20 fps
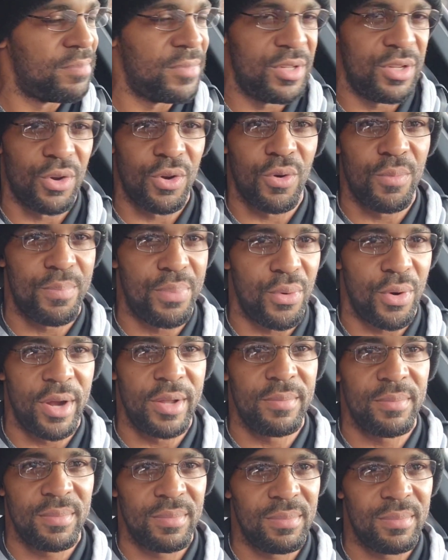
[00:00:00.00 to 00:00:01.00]

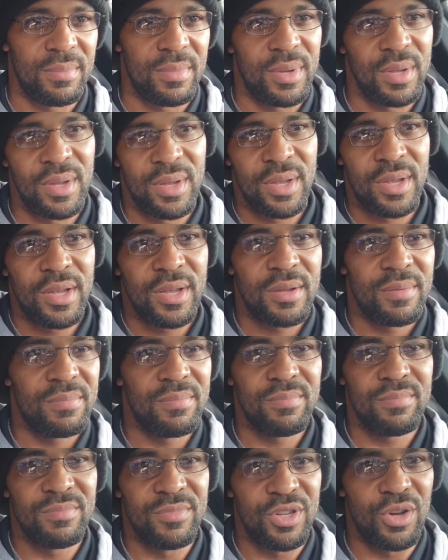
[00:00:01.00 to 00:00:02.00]

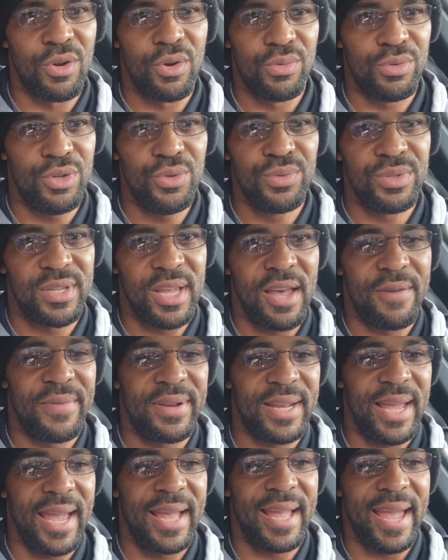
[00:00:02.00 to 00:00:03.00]

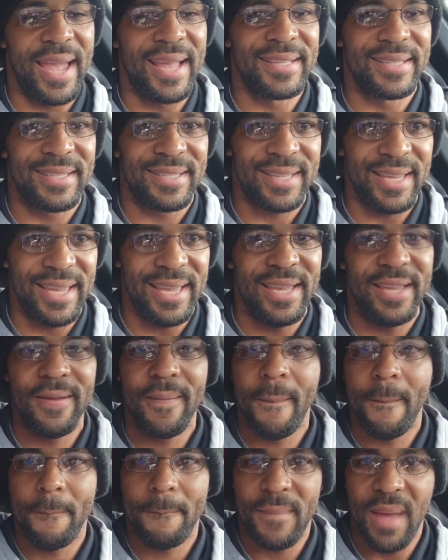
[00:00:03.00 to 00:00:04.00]
0.027, and see
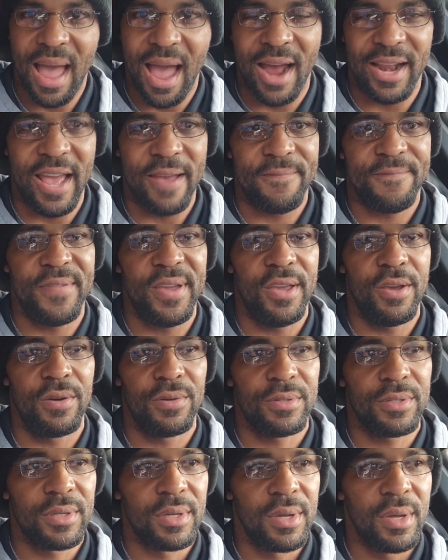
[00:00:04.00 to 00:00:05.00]
how that
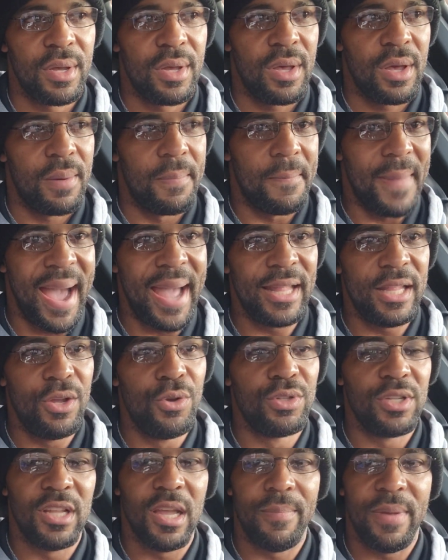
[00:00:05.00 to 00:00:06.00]
feels. Might
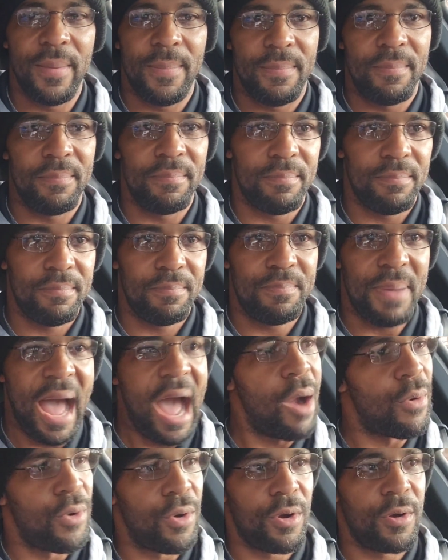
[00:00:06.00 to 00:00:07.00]
lose a little bit
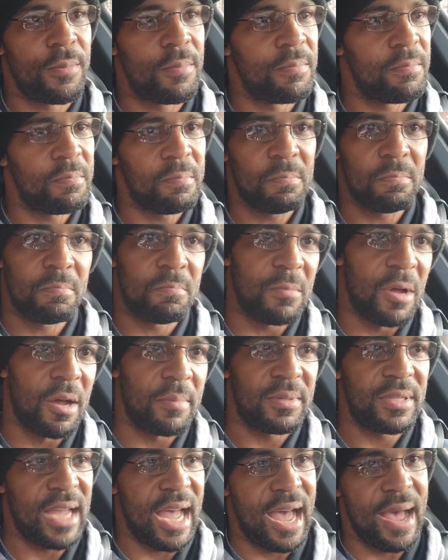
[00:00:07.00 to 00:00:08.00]
power
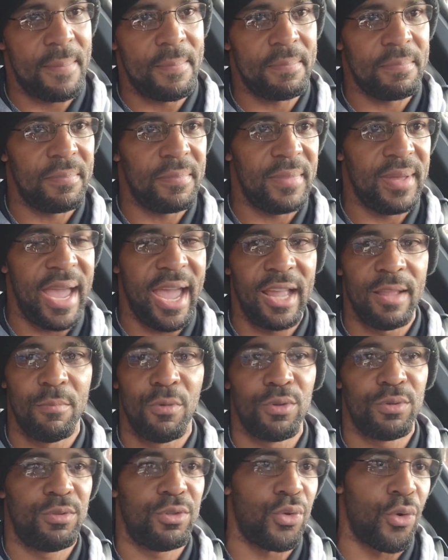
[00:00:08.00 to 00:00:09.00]
up top, gain a
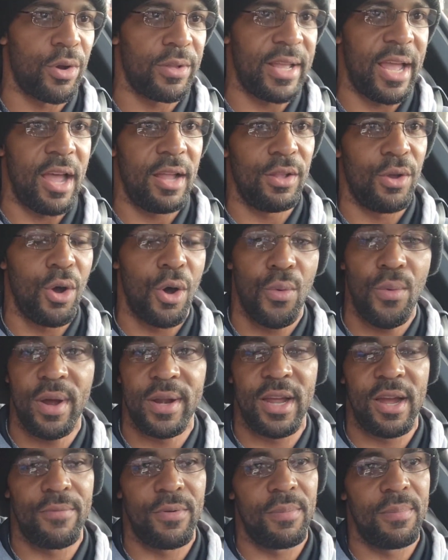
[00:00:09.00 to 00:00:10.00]
little torque down low or
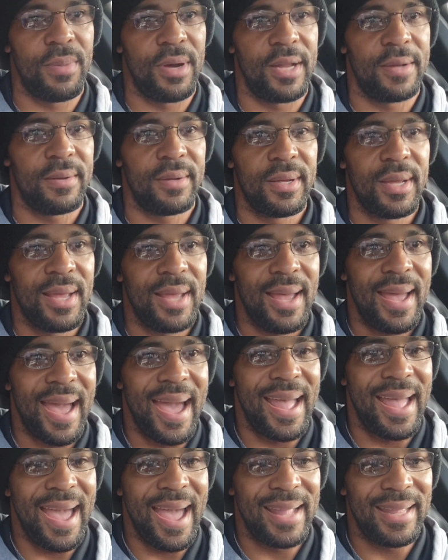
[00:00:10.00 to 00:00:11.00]
whatever, but
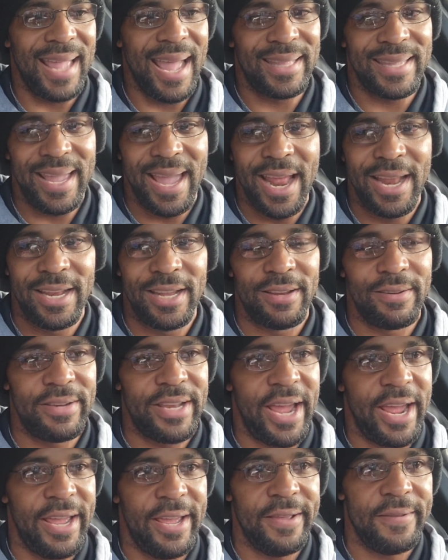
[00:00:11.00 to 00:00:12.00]
at the end of the
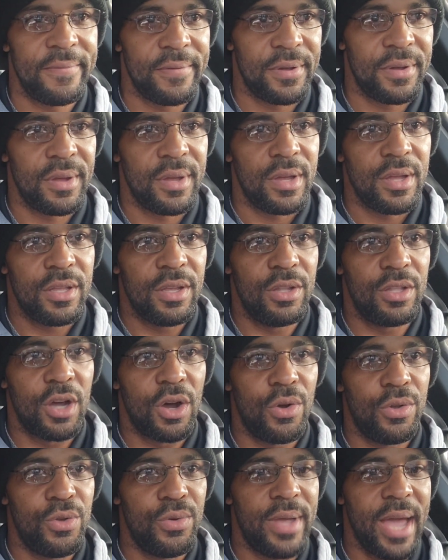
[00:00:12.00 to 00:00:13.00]
day, you
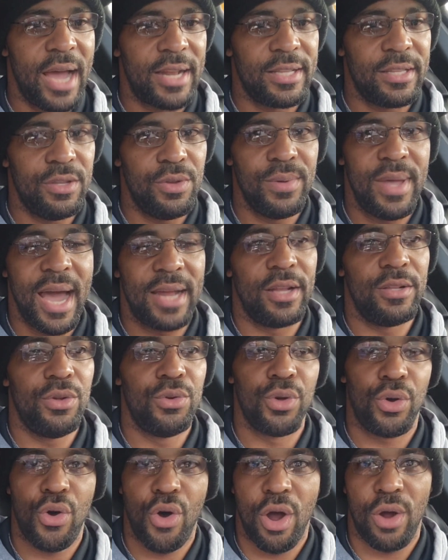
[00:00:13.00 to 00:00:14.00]
know, you gotta
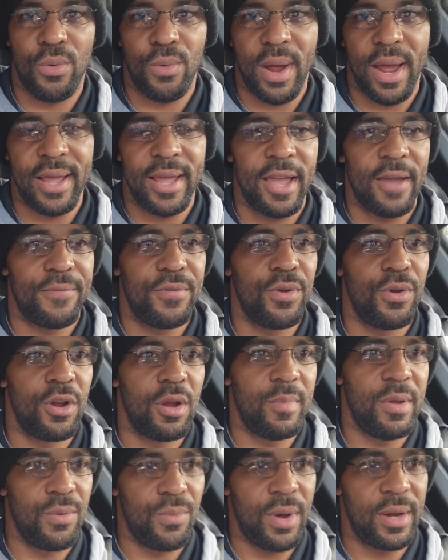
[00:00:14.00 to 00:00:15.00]
do the car right if you're
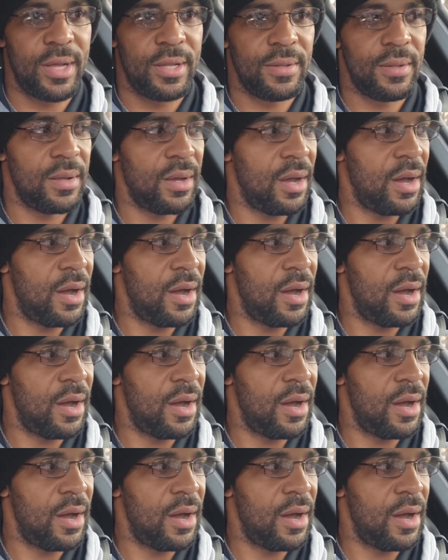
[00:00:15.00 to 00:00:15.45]
gonna be running